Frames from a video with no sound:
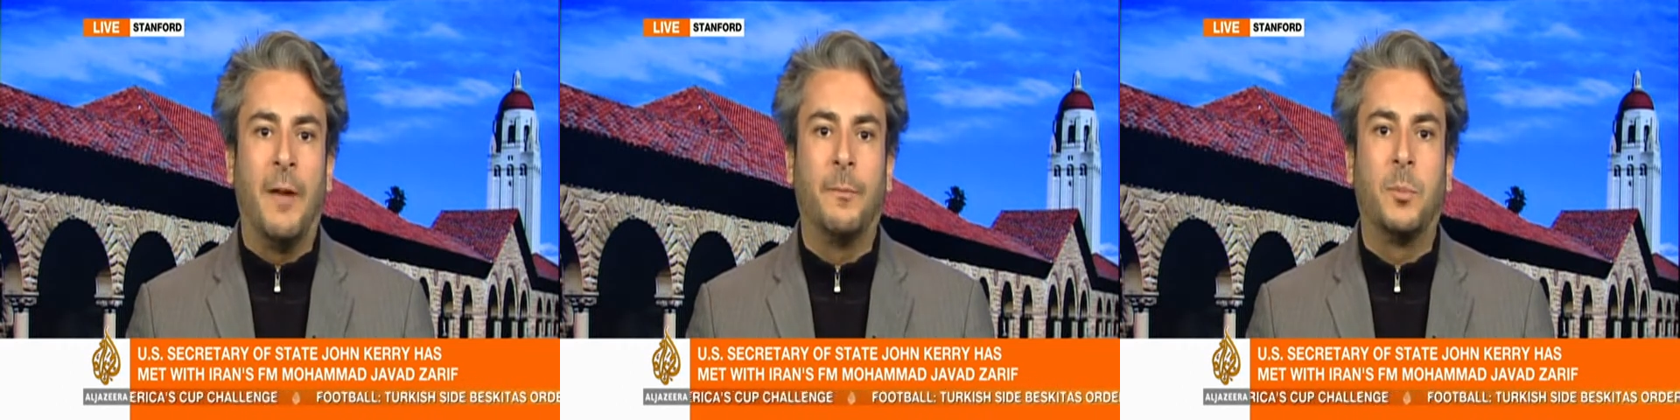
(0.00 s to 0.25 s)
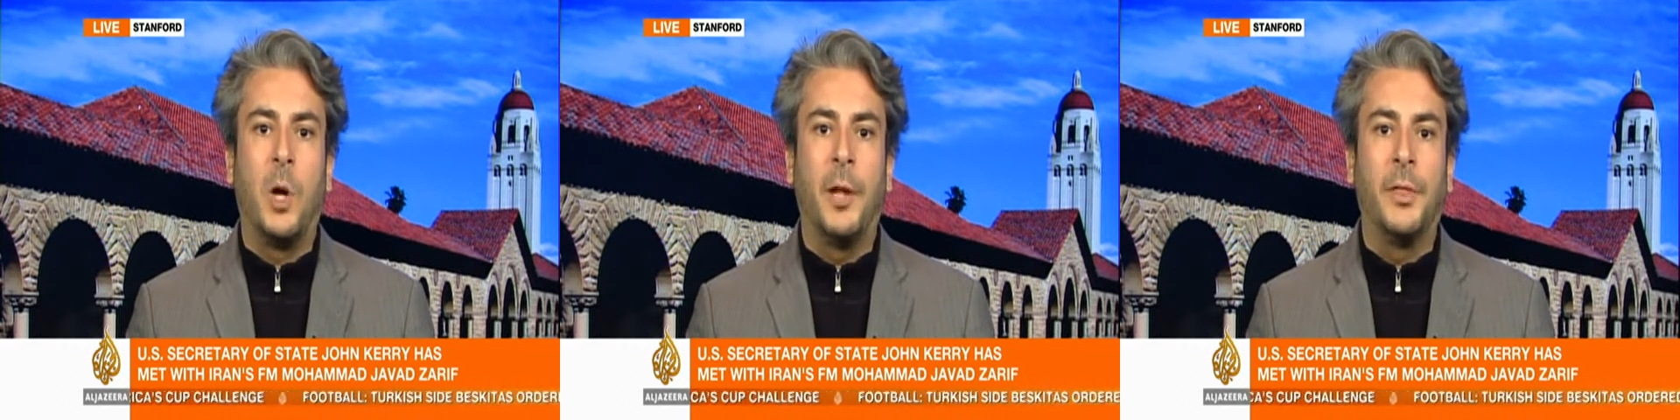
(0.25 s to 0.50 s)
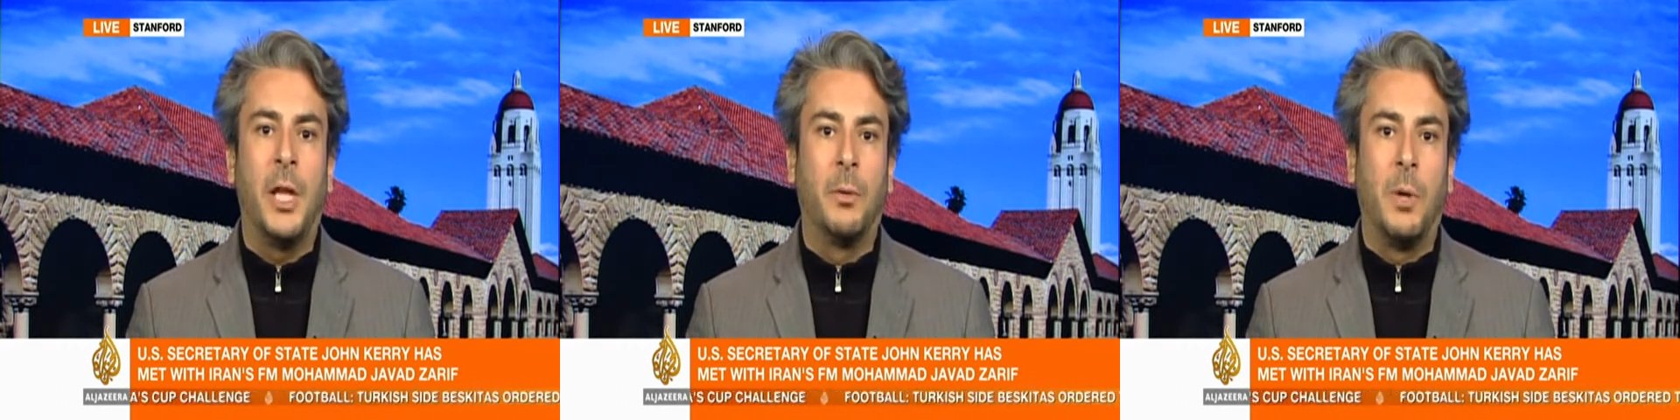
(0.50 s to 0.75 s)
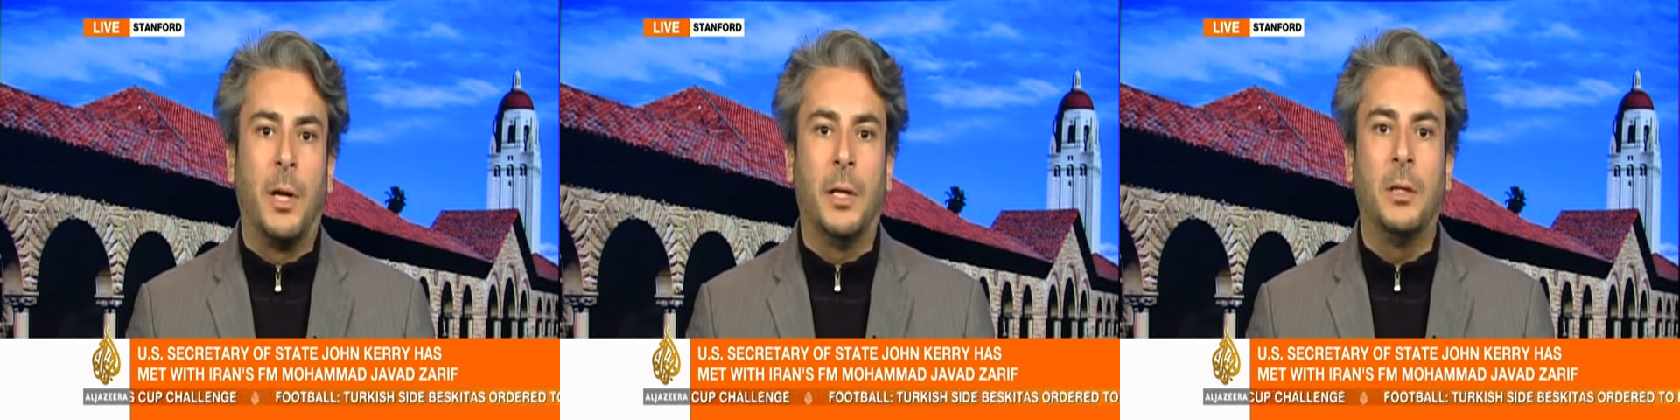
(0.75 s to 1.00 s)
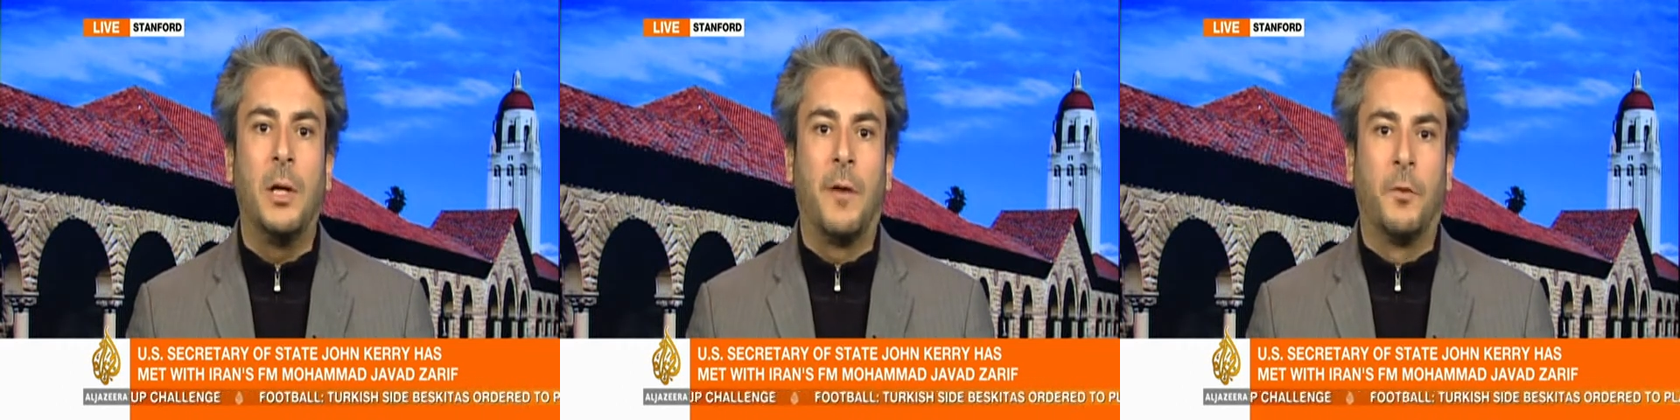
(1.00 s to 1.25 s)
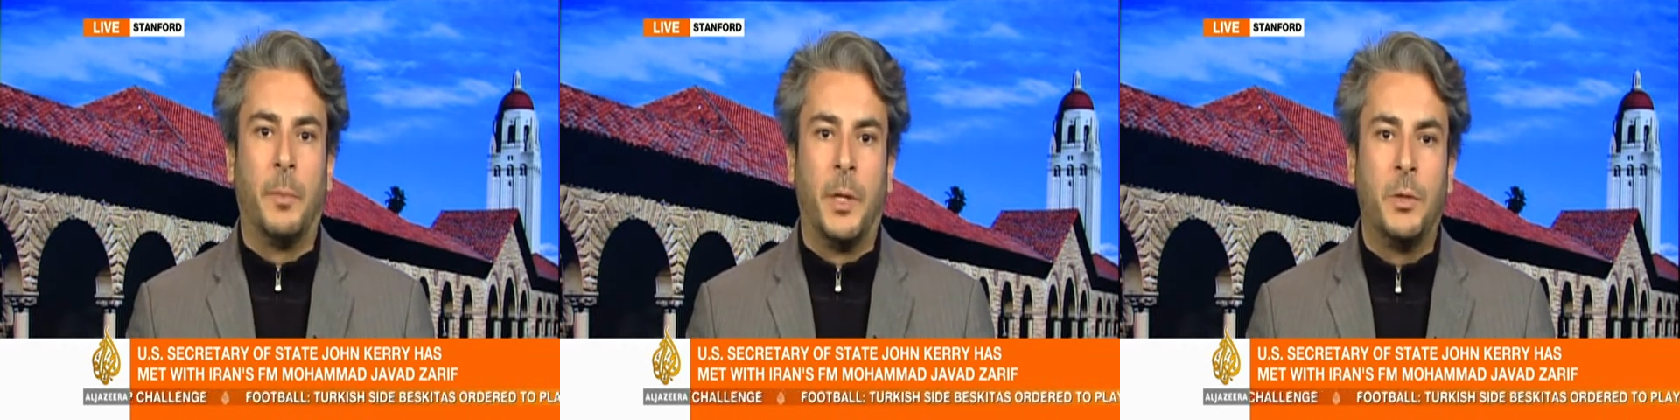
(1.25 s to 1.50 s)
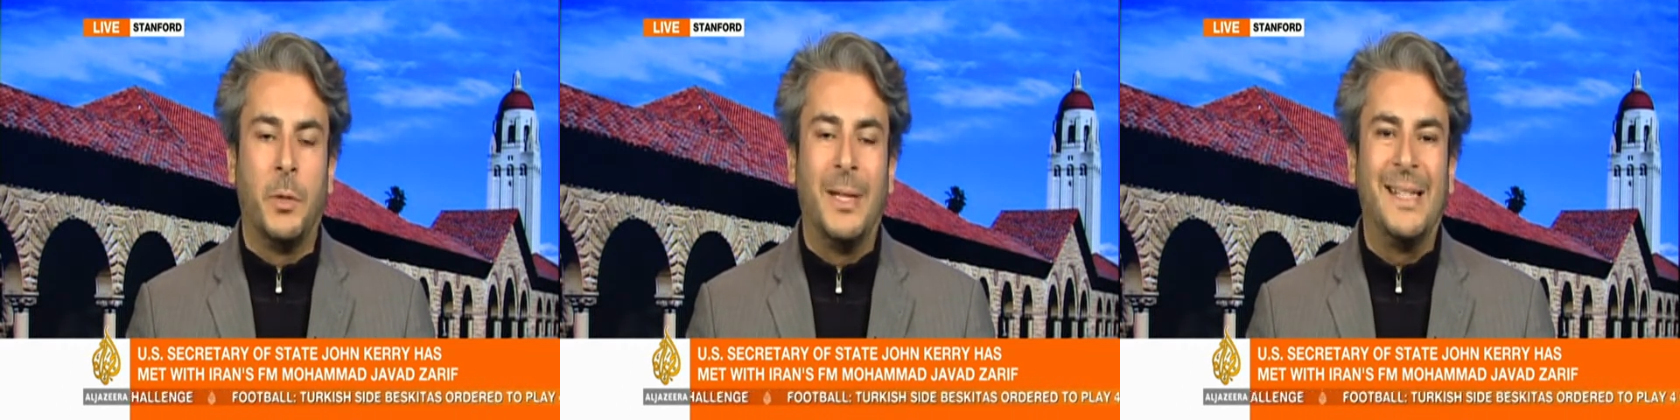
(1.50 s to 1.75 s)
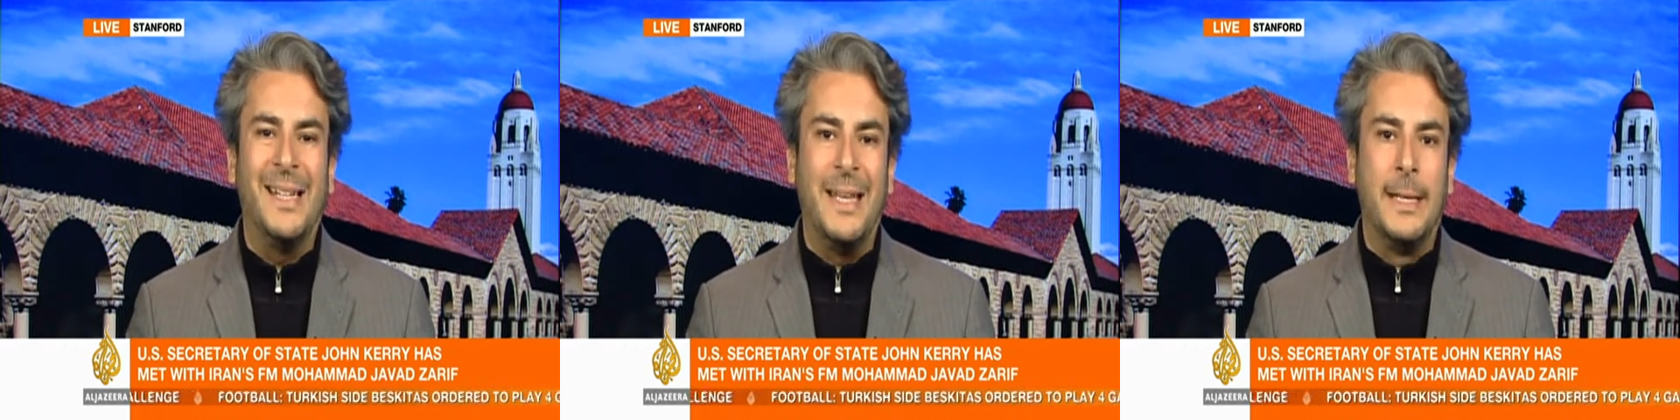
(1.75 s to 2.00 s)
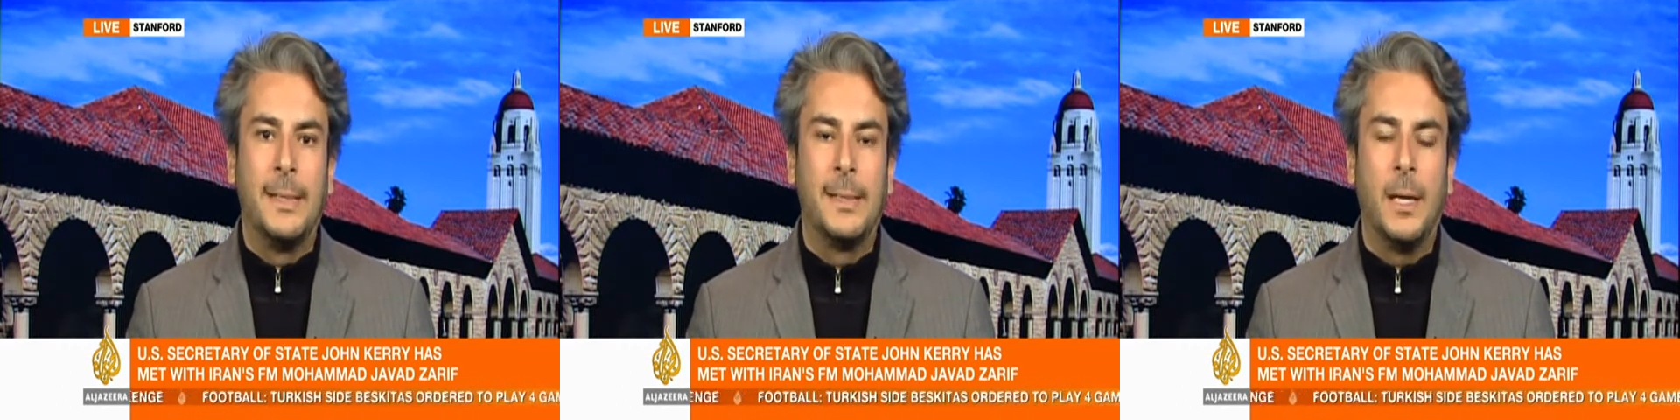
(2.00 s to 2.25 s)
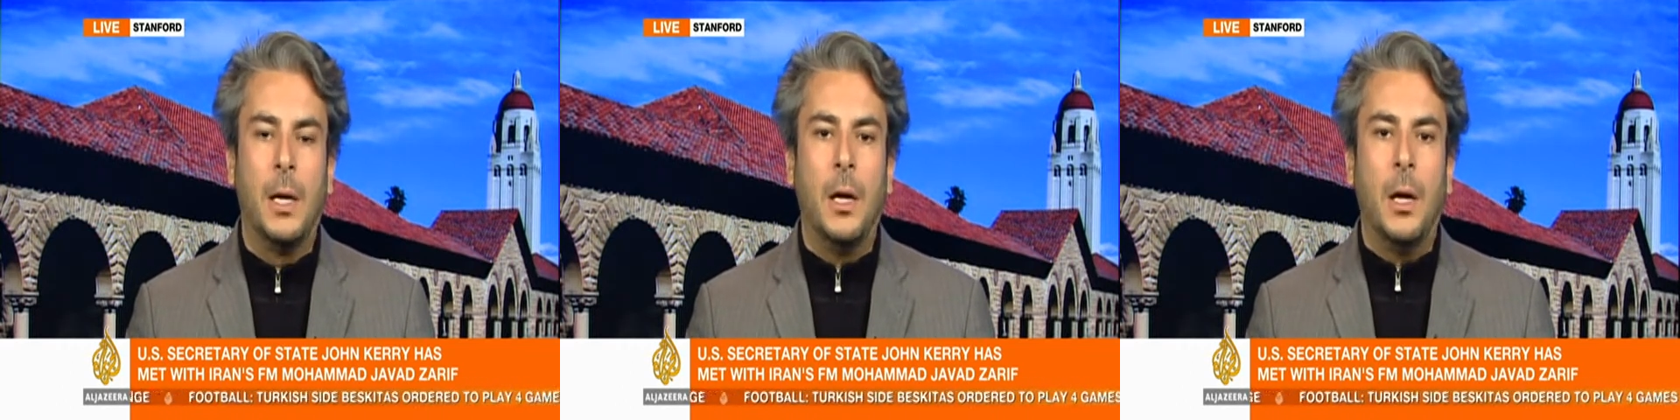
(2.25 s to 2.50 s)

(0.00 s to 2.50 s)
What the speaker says: have brought the Iranian government to its knees.